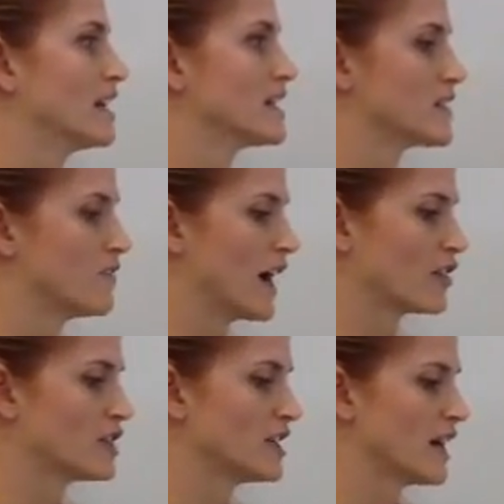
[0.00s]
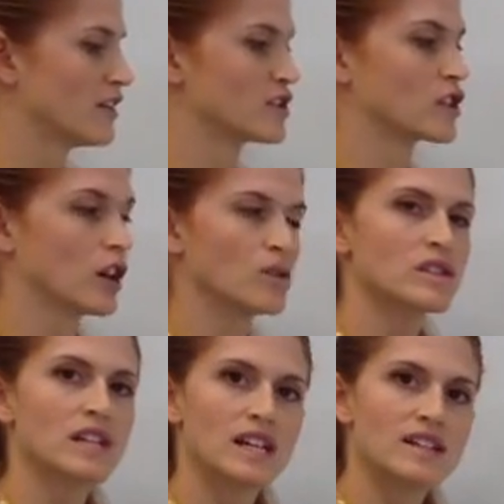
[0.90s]
this and factored it down as
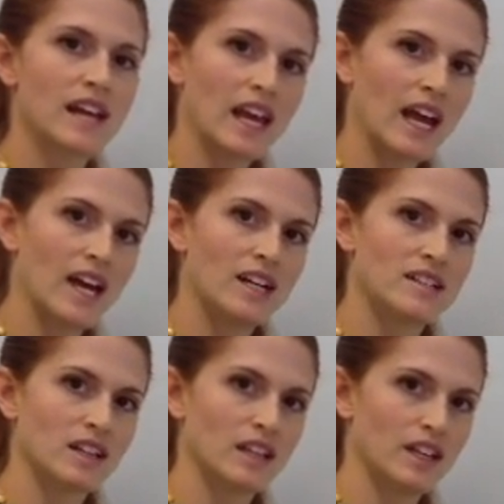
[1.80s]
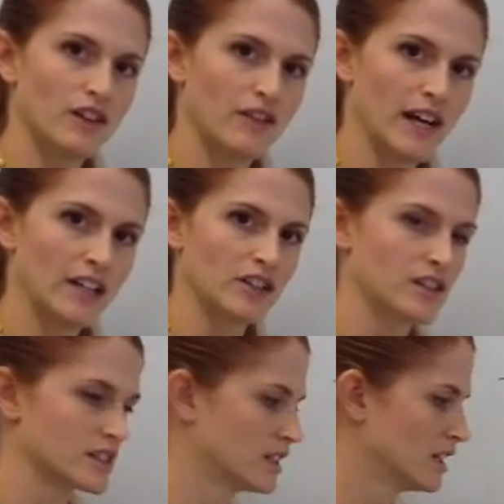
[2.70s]
closely as I can into linear
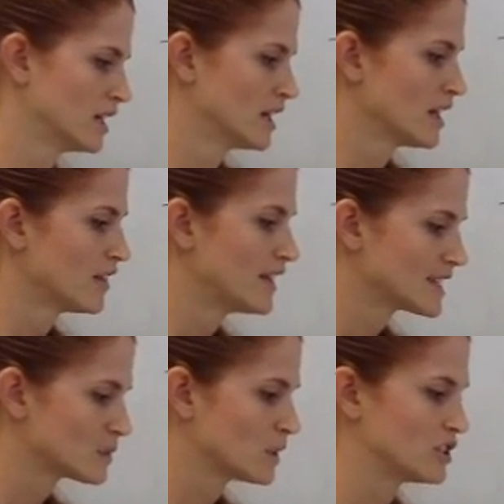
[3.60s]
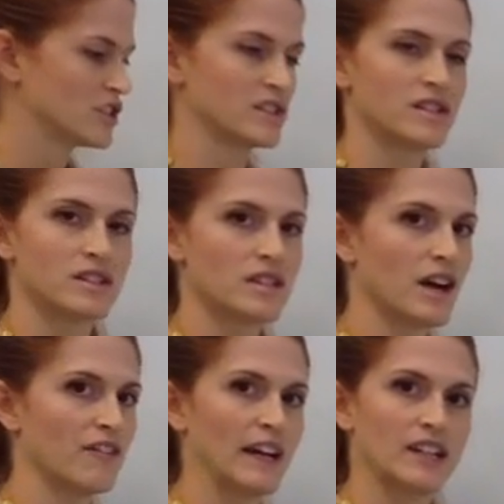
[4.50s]
factors. This one just does
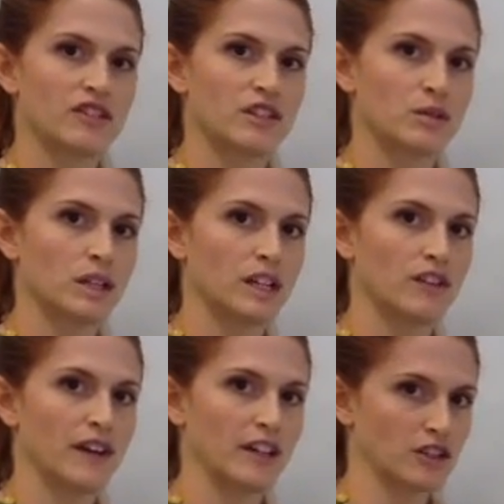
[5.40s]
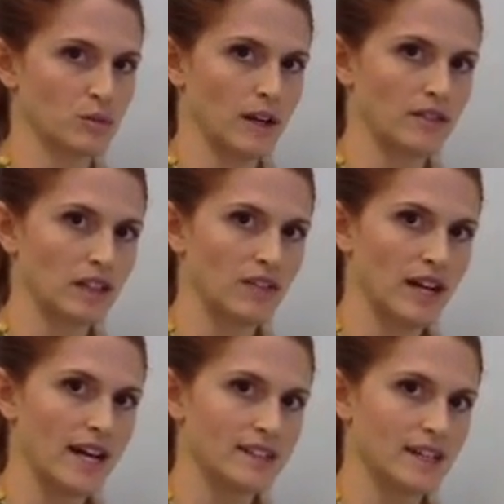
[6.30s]
not factor into a linear factor, so we have to leave it
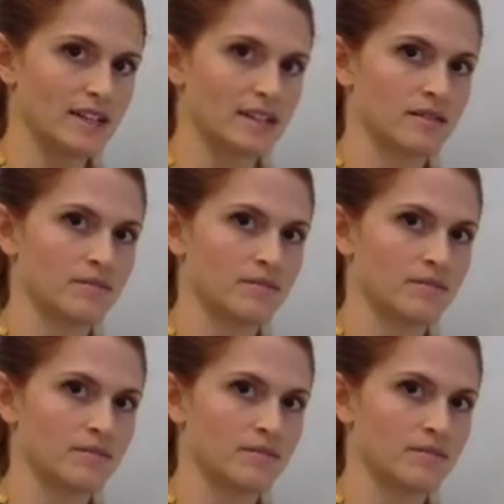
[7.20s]
as is.